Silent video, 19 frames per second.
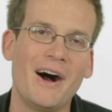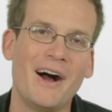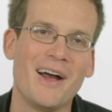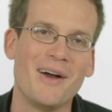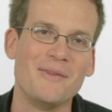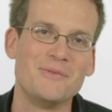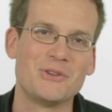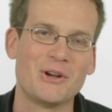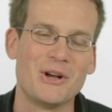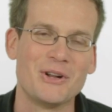Hi,
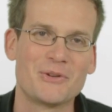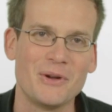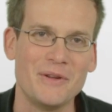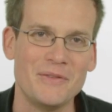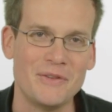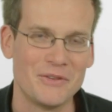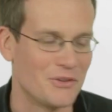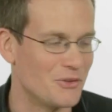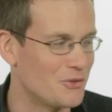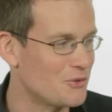I'm John Green.
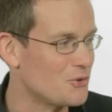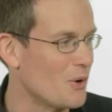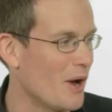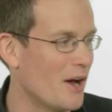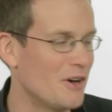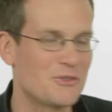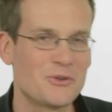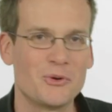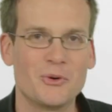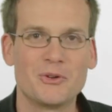This is
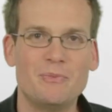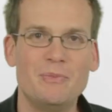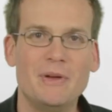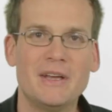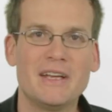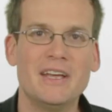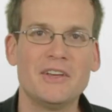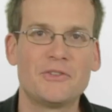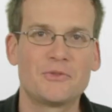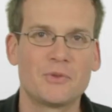Crash Course
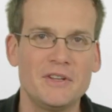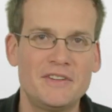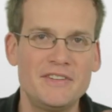Big History.